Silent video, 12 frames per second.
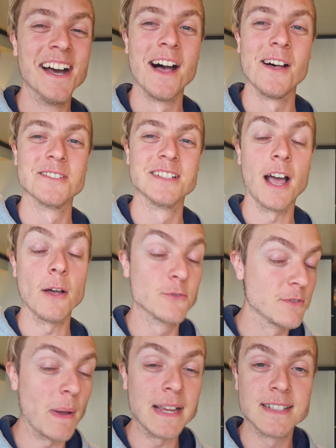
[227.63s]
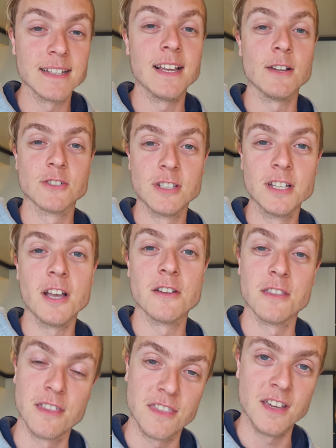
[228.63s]
I was, I was basically, I was going to go to
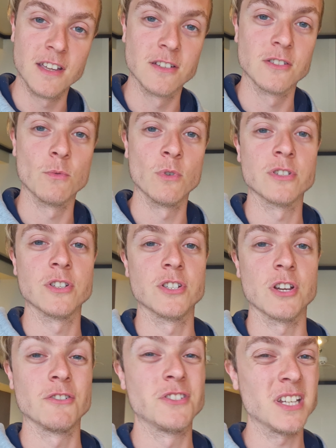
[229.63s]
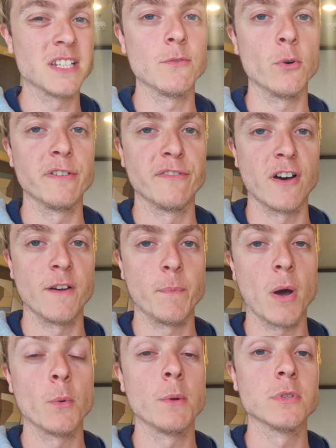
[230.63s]
the theatre to watch the show, six forty-five,
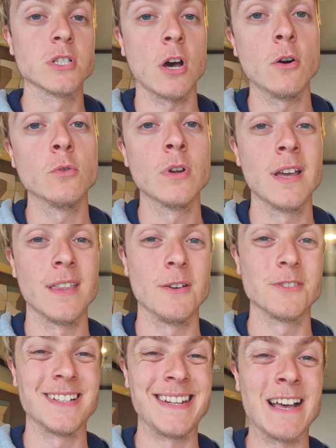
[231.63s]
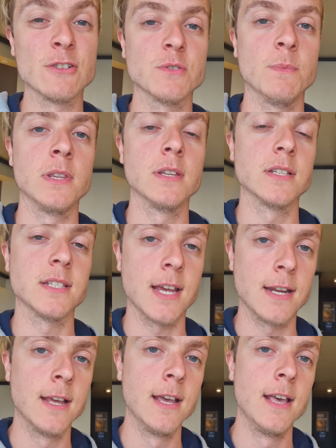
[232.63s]
but we were told there was an announcement that
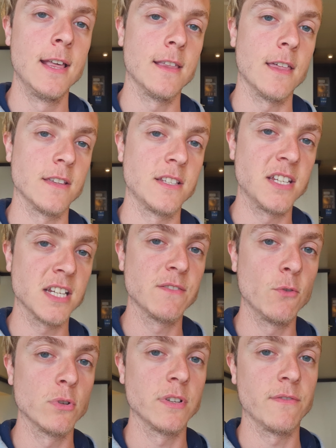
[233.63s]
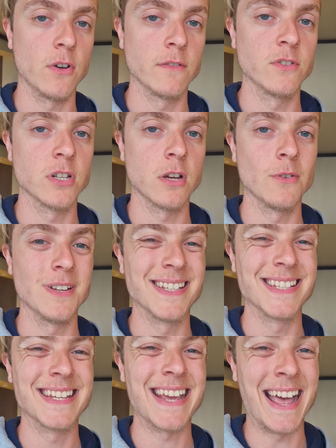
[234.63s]
said that the six forty-five show
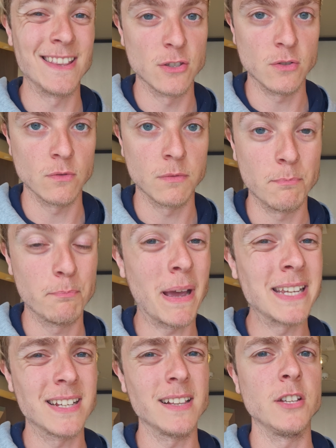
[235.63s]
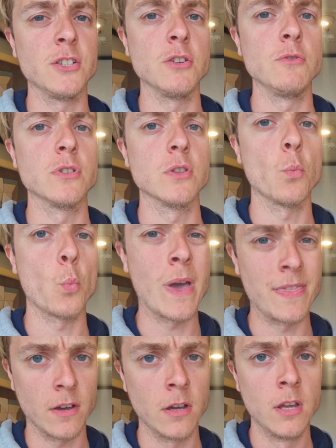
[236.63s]
is cancelled, basically due to the
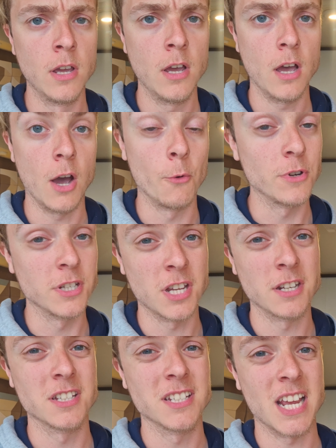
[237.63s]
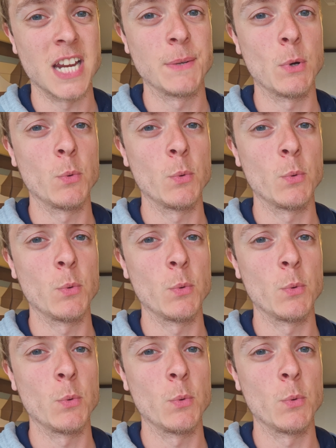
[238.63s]
weather, uh, which is understandable.